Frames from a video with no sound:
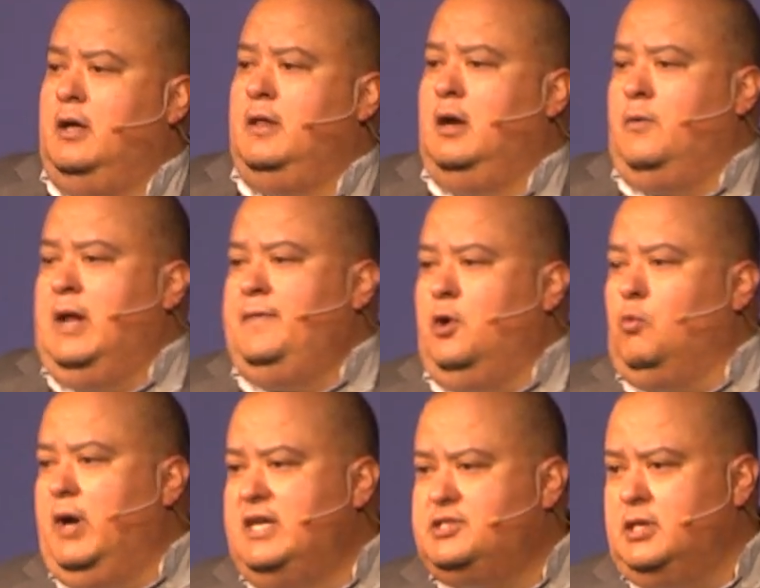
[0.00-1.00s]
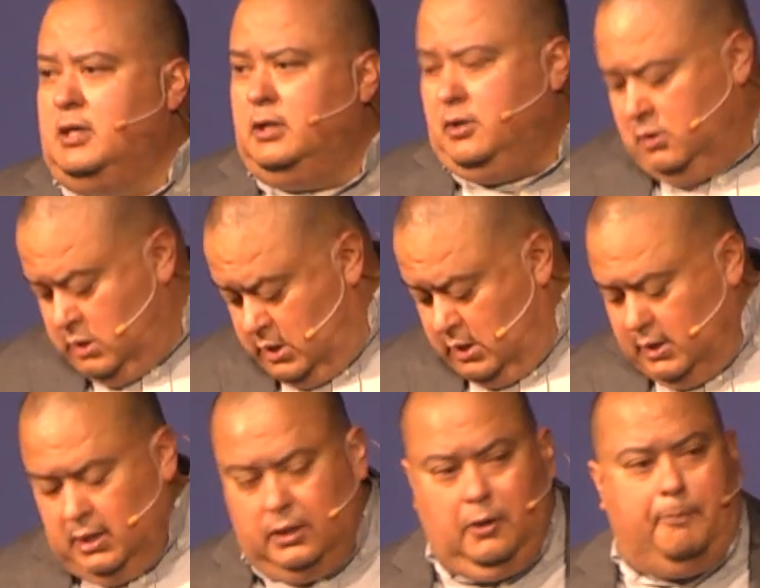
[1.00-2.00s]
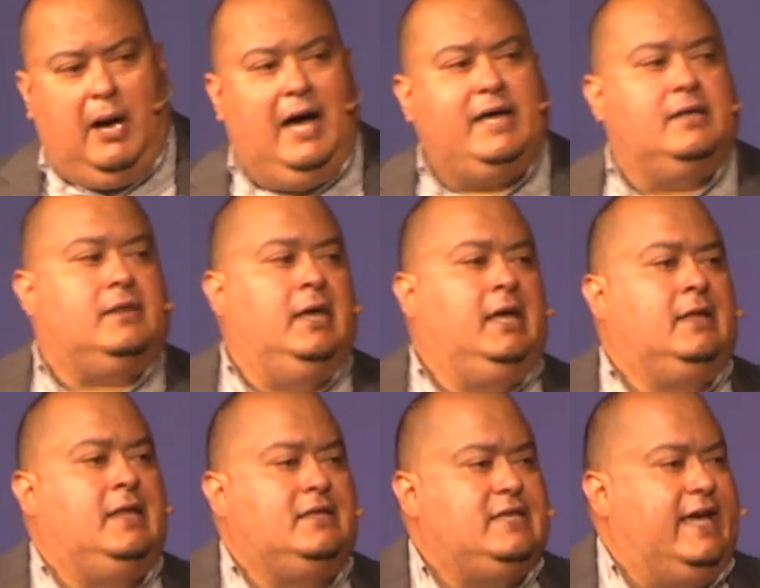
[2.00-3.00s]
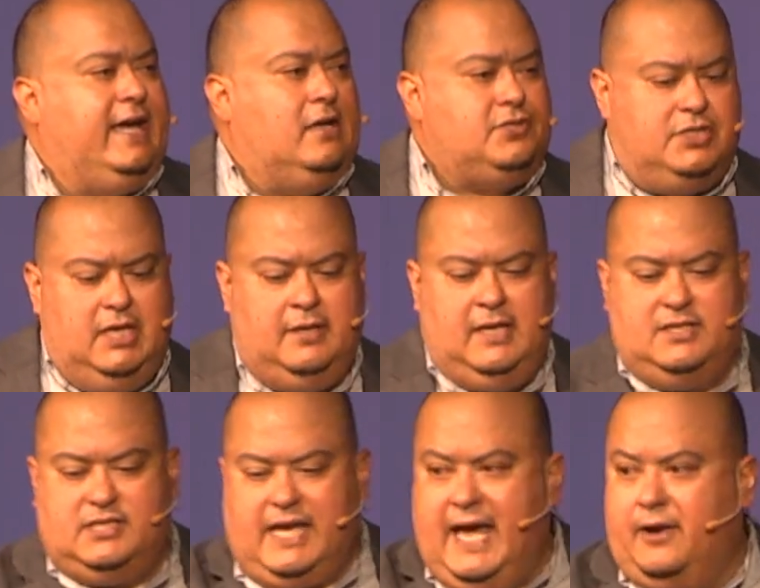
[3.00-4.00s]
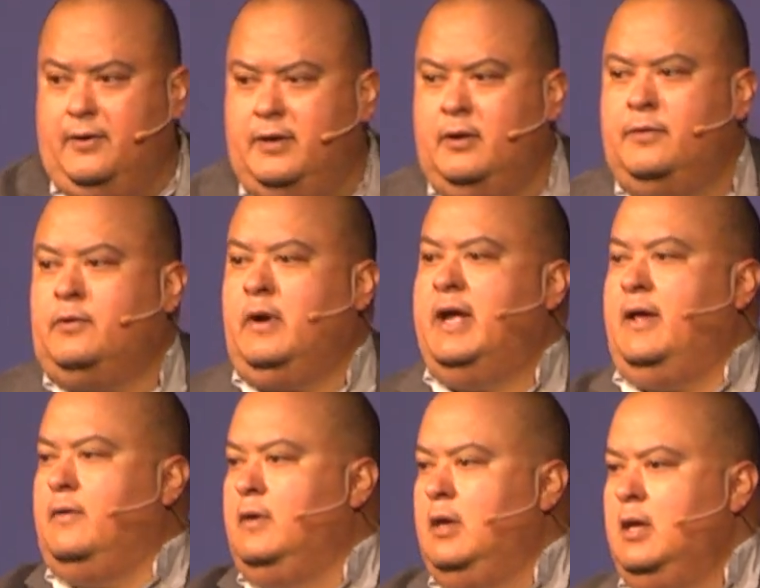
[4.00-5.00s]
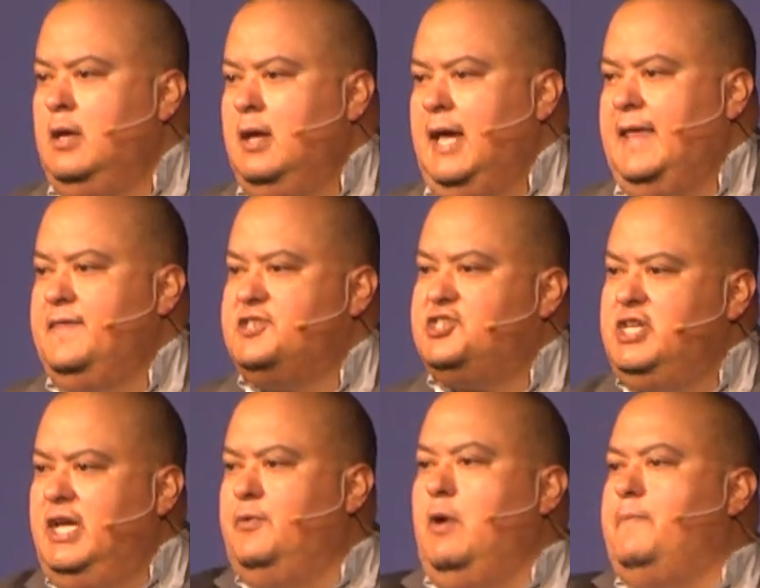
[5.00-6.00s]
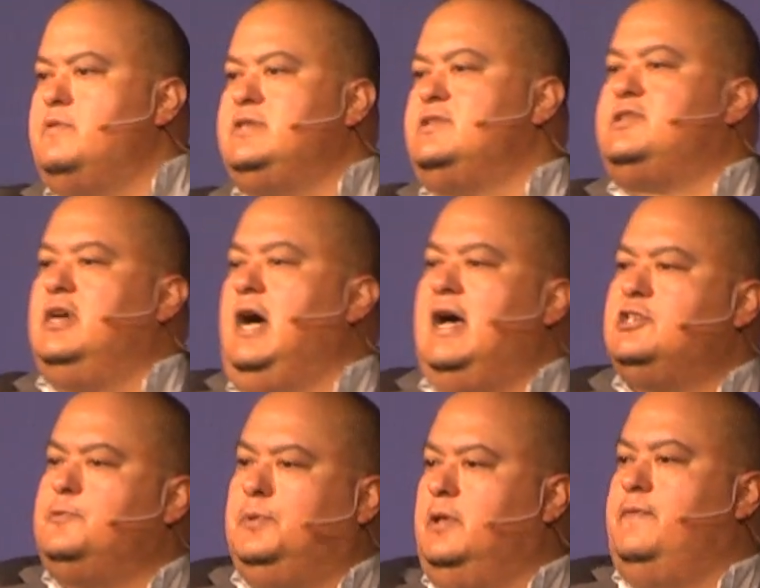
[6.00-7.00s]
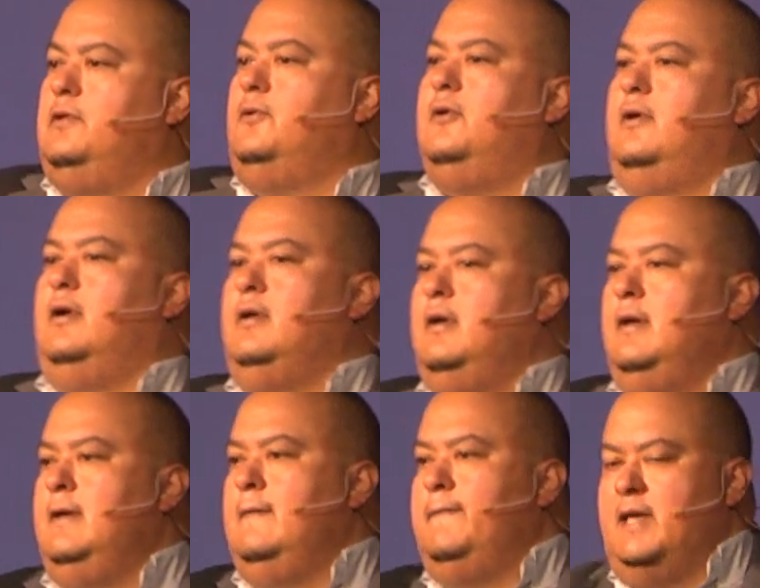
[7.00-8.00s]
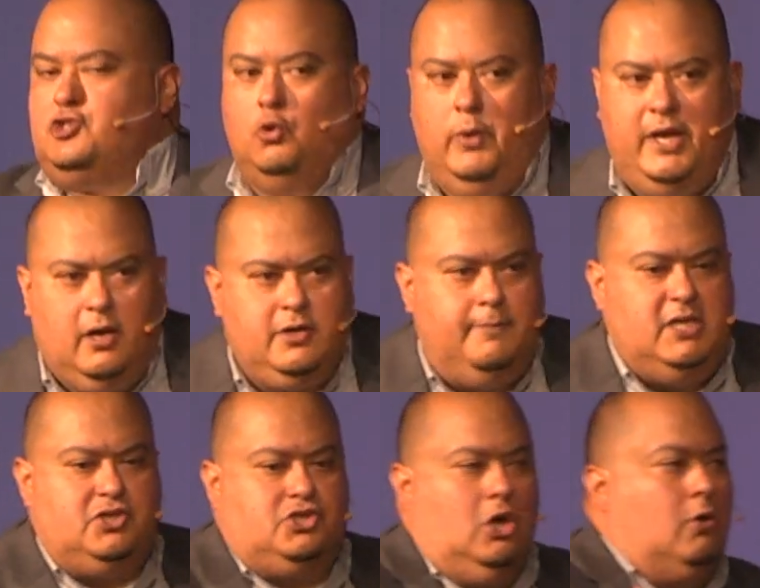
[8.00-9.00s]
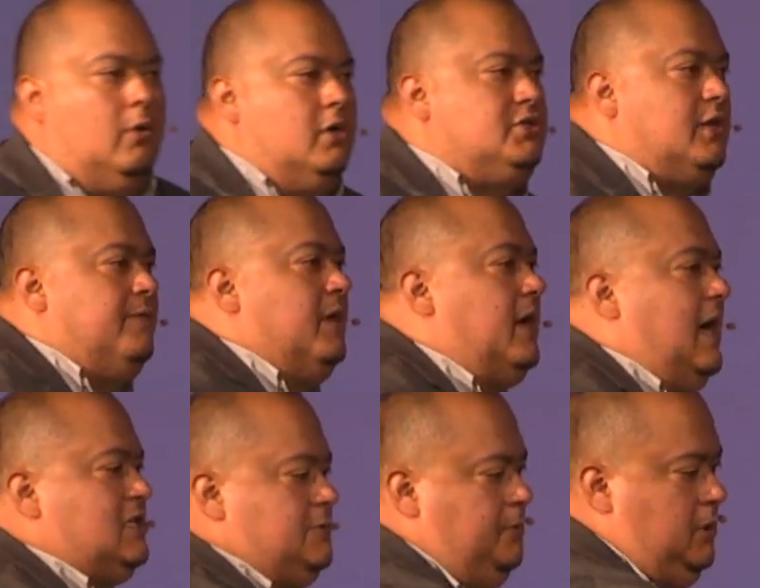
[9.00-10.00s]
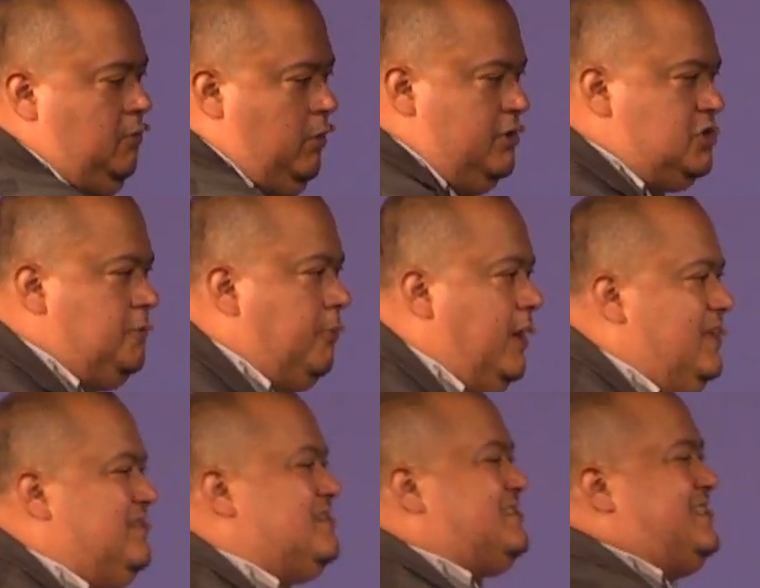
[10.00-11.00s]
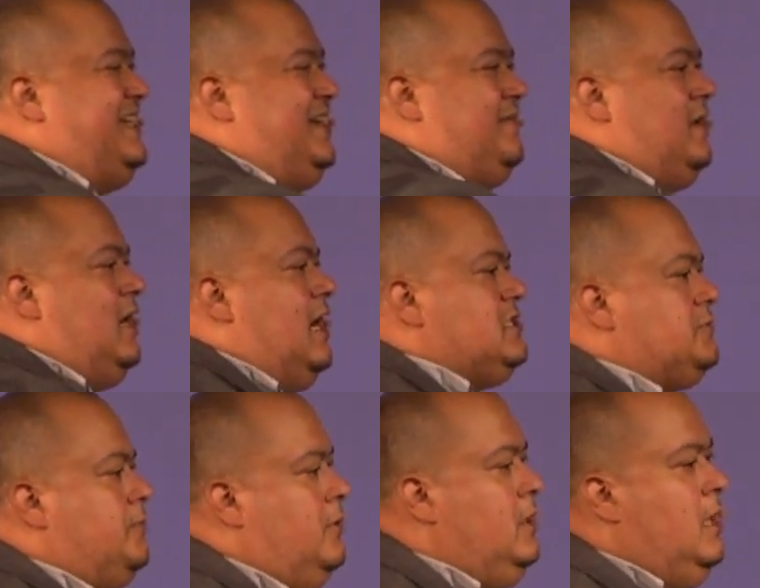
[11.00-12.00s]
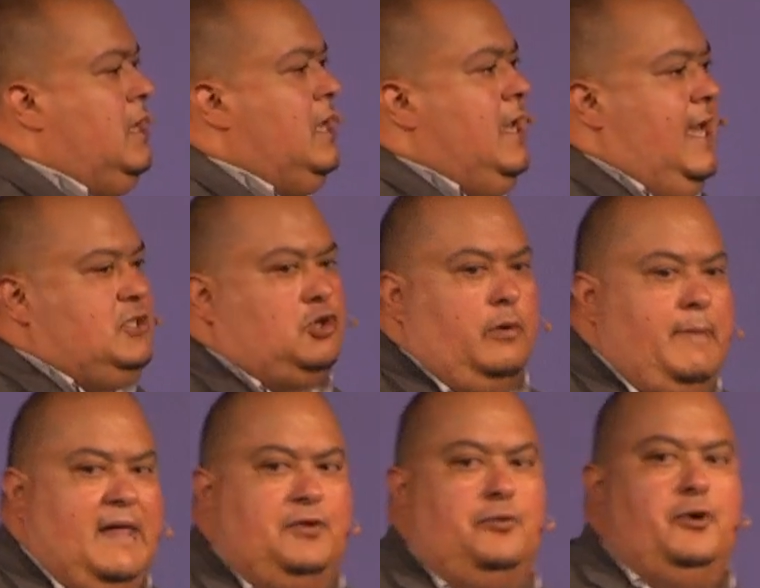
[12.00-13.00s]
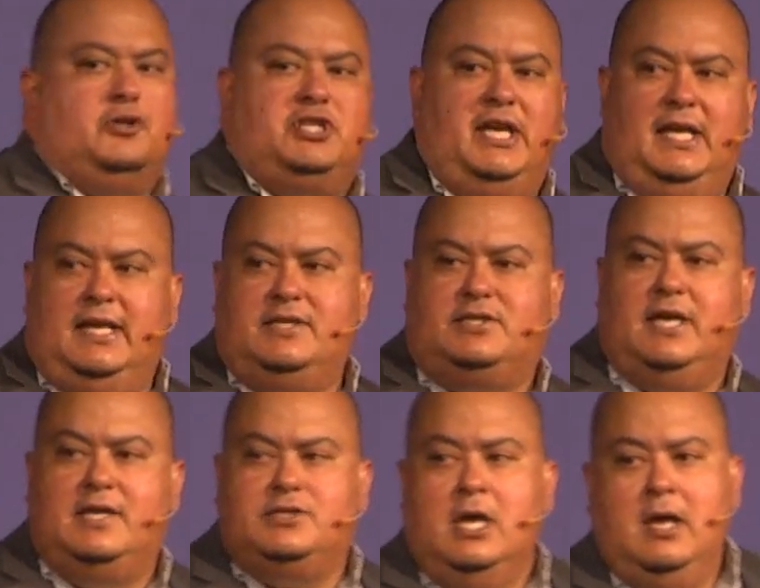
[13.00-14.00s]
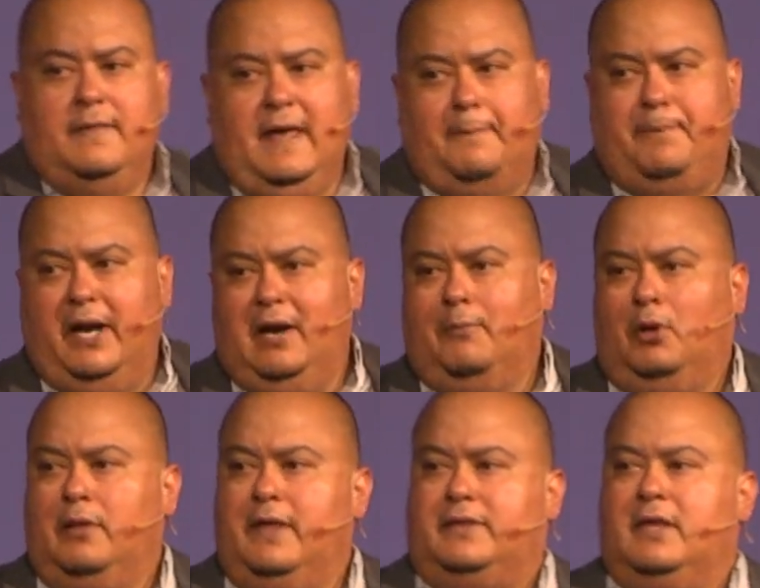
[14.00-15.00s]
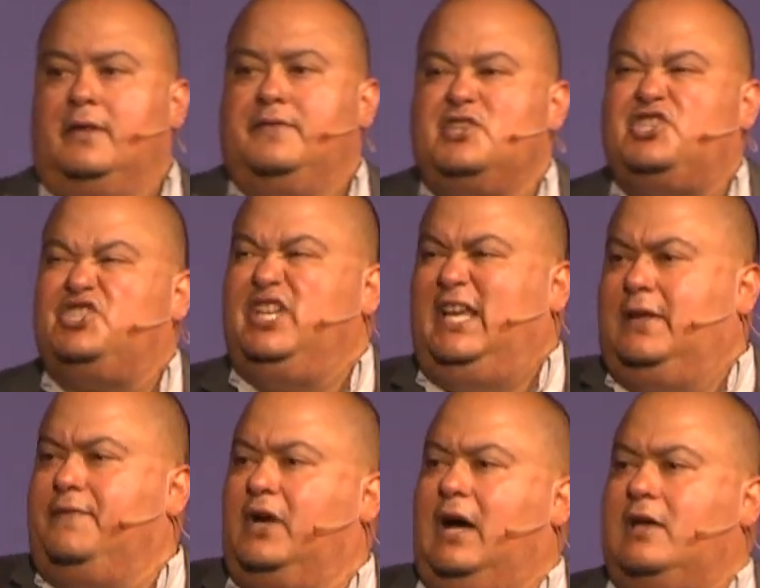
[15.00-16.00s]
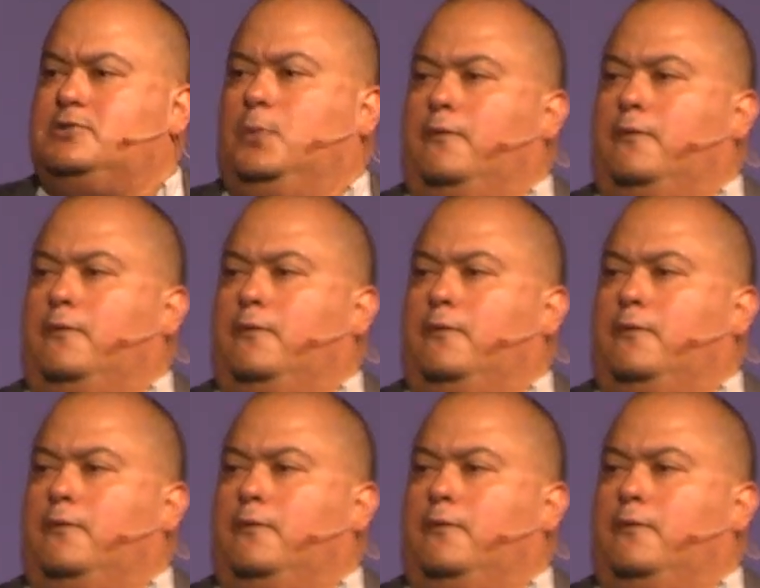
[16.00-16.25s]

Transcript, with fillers: uh, around their waist in a, little, in a little pocket thing, and they'd take out seed and they'd scatter it on the ground. And the seed represents the gospel of the Lord. And so we are to be sowers of the gospel and we're to spread the seed of the gospel. And so in Matthew 13, he says that parable that the, the seed of the gospel